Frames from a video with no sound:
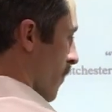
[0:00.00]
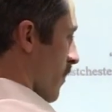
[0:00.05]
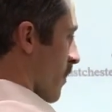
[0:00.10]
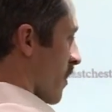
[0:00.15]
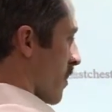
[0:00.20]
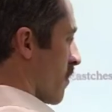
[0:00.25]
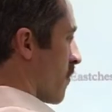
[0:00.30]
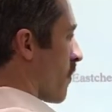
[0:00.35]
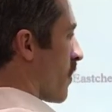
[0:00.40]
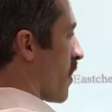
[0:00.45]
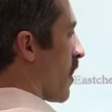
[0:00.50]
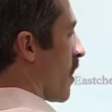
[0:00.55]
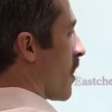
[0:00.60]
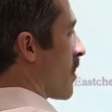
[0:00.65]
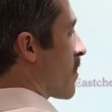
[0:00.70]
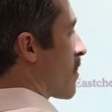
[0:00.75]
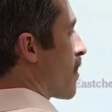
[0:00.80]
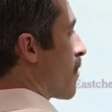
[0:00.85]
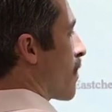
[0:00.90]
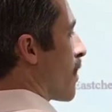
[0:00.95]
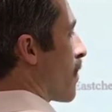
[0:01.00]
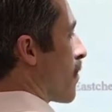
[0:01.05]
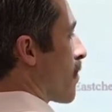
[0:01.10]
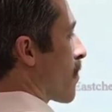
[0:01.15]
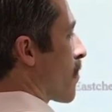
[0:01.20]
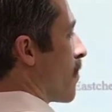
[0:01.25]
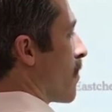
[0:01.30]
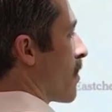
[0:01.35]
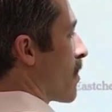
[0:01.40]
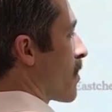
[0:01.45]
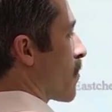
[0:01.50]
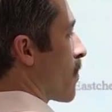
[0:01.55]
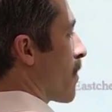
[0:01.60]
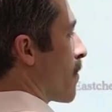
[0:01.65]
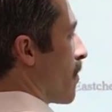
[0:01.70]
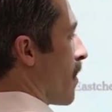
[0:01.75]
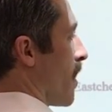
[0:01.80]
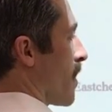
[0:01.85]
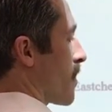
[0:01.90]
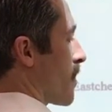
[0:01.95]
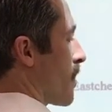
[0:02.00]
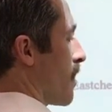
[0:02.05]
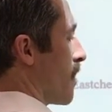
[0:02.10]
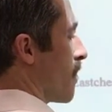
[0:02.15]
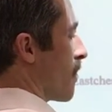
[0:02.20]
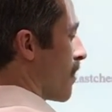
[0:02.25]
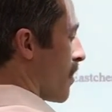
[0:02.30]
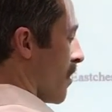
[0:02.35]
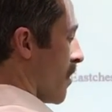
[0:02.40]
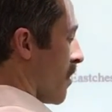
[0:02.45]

this velocity, maybe call this way positive,